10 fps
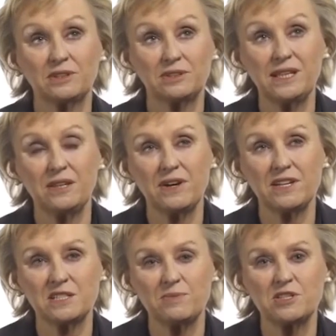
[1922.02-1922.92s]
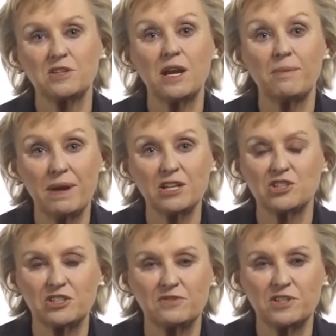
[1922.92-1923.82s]
parental leave has to be so
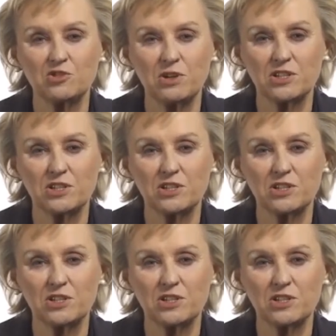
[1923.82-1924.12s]
imaginatively